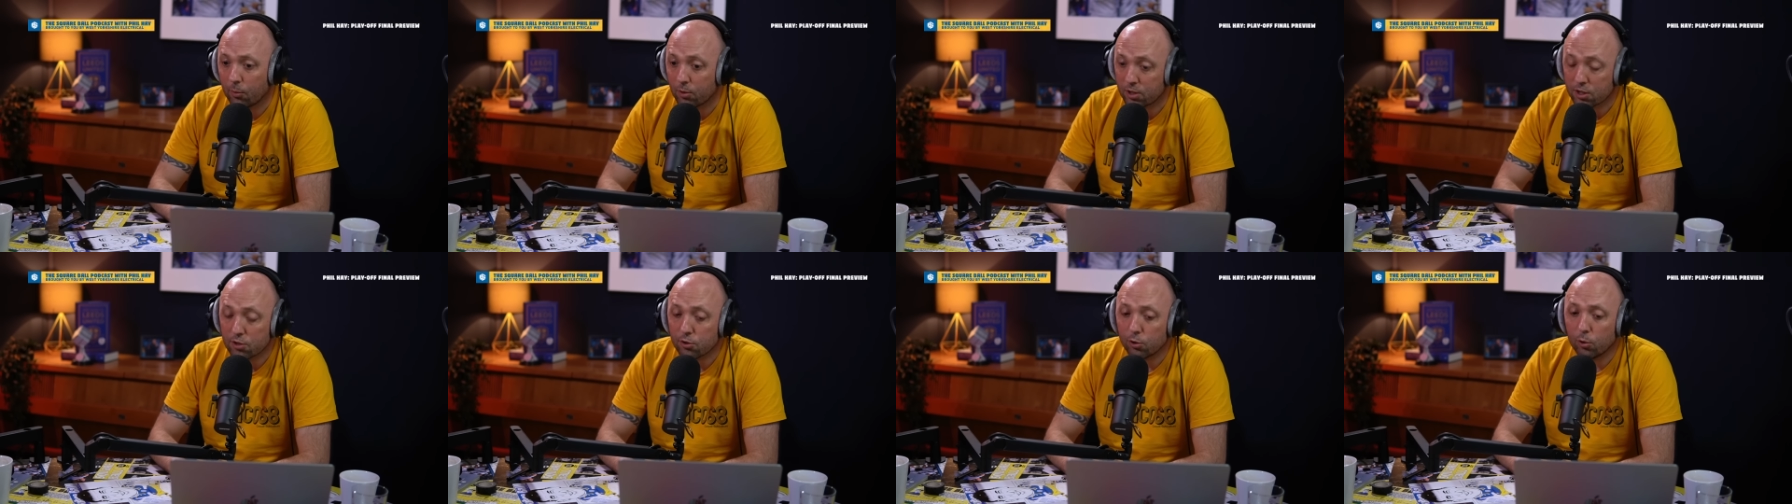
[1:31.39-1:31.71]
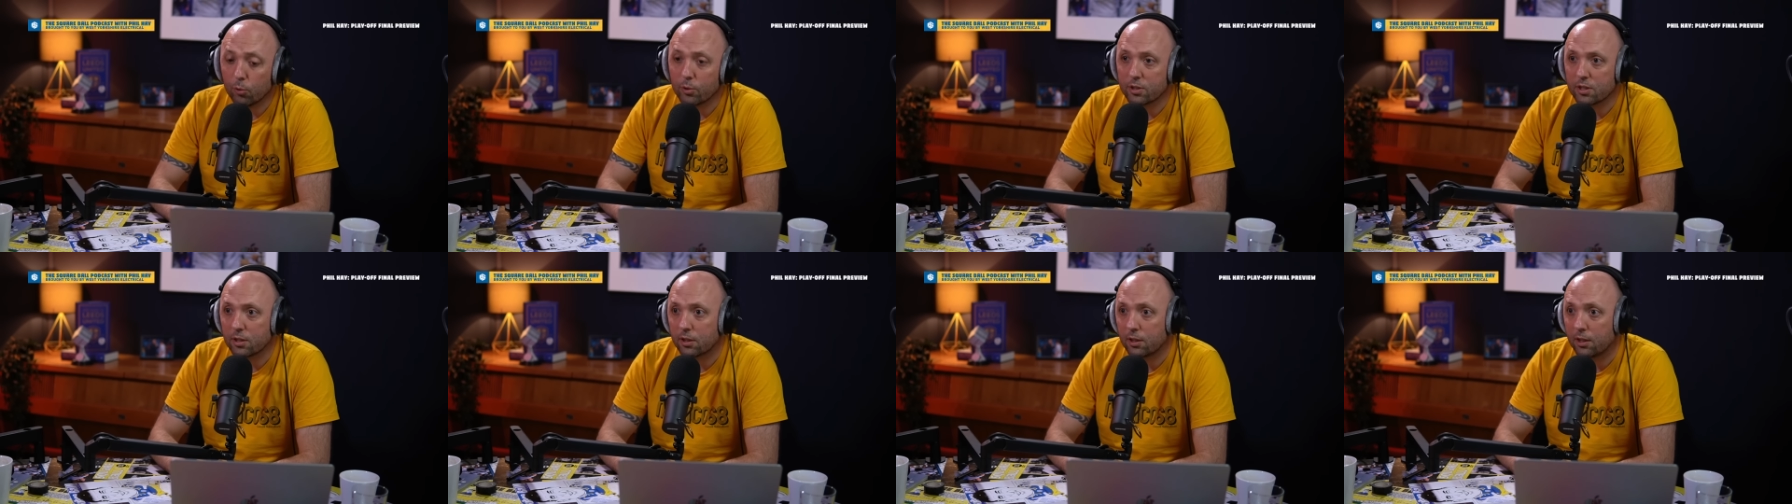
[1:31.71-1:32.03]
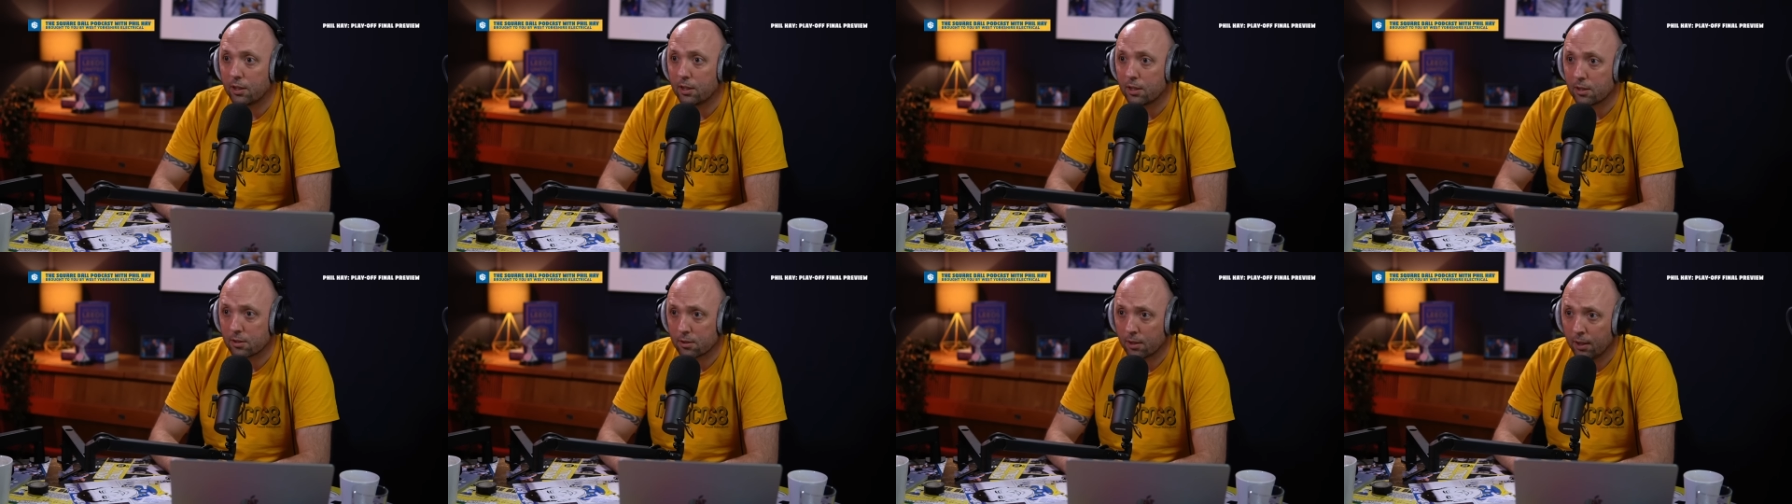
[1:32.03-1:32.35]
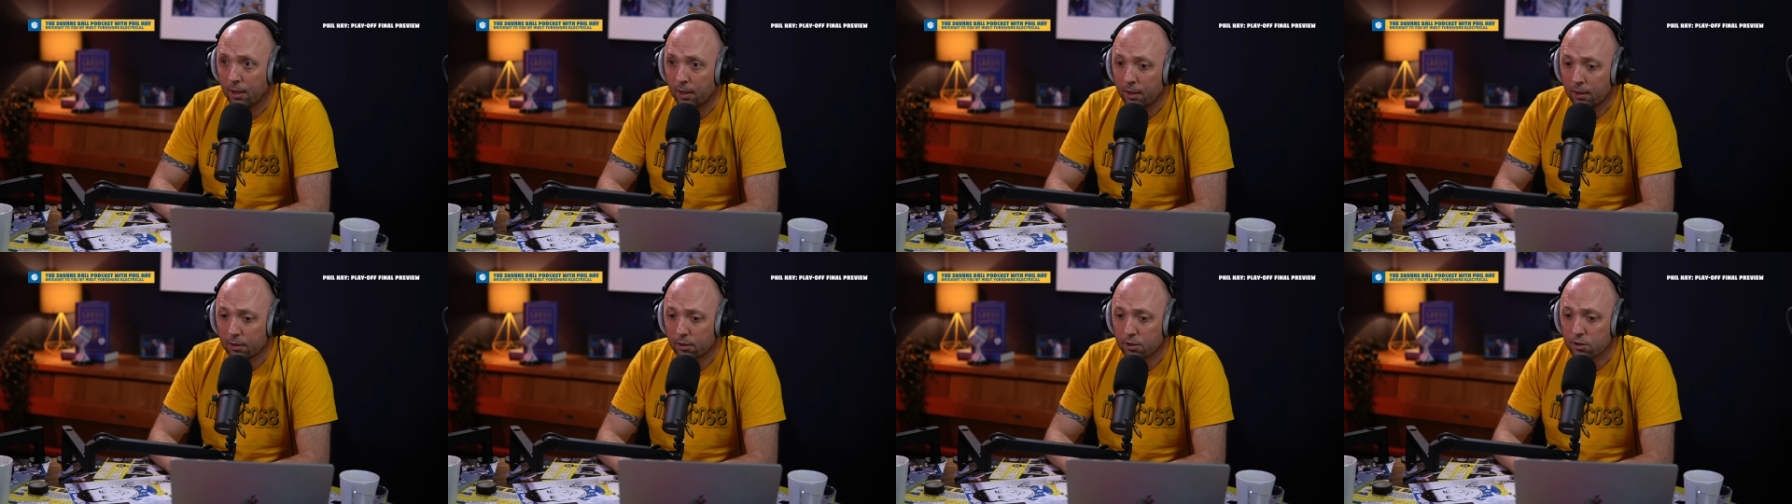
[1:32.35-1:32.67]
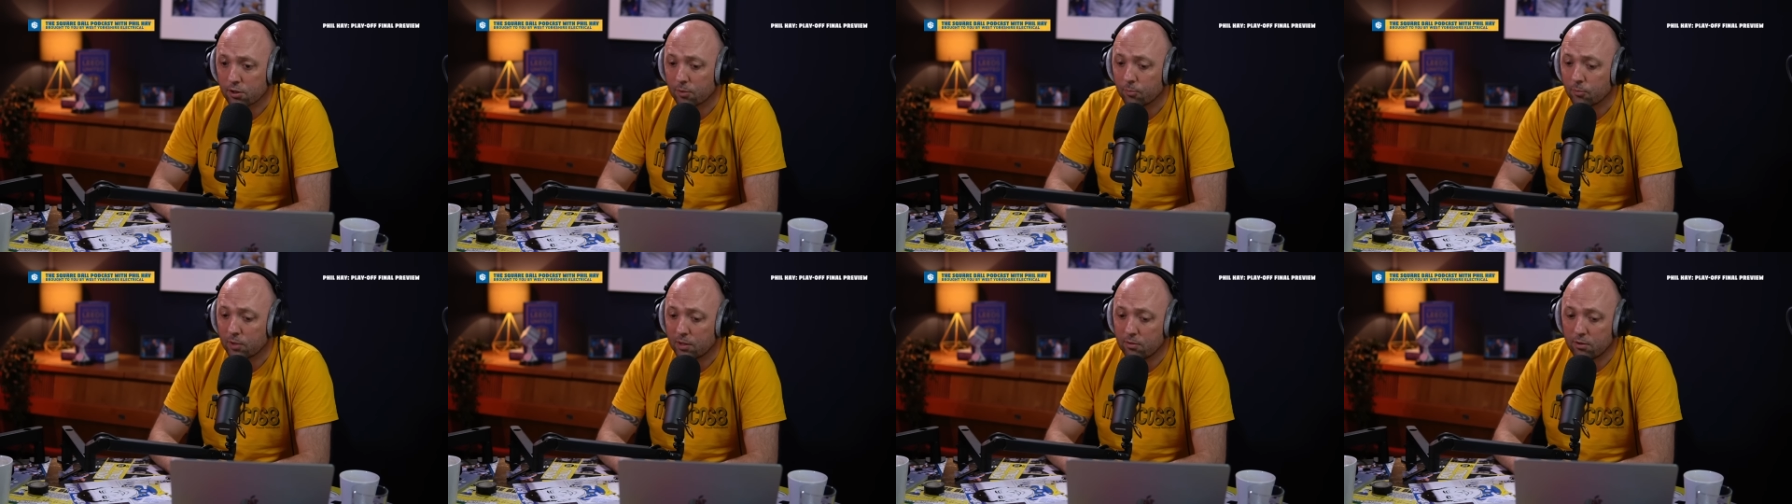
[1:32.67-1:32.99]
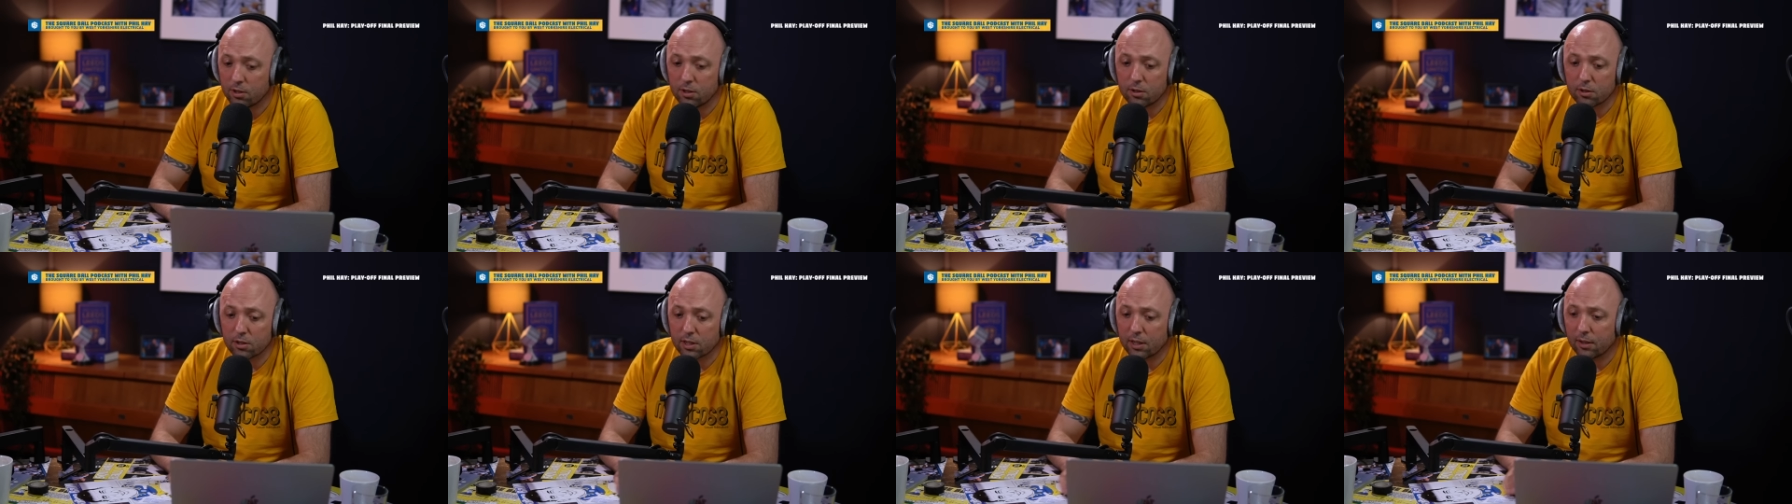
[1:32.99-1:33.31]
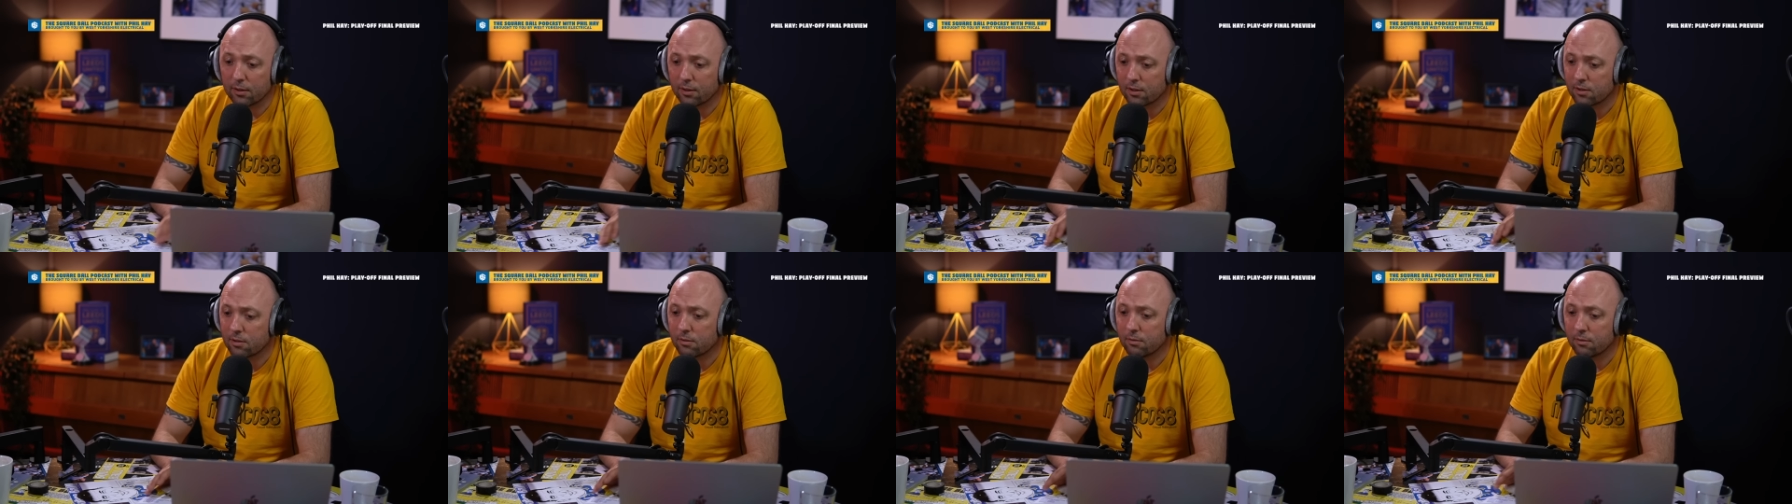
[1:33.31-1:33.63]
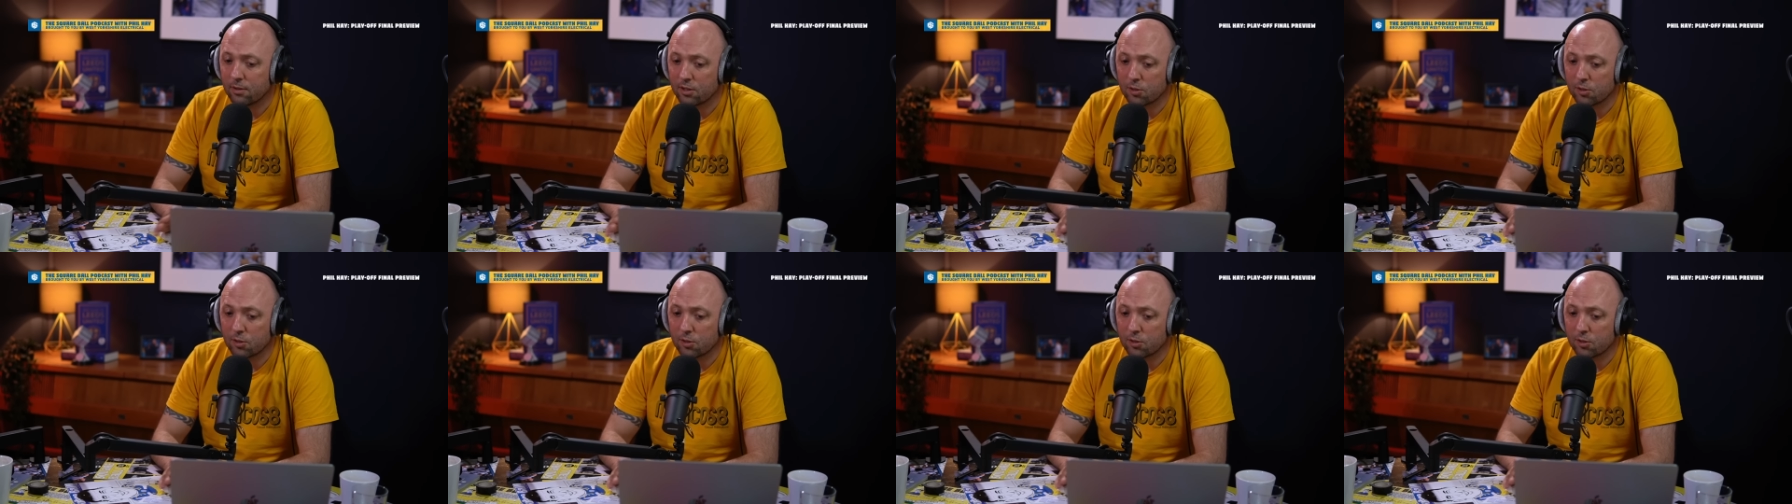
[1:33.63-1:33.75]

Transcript: which isn't always the case because sometimes you just get this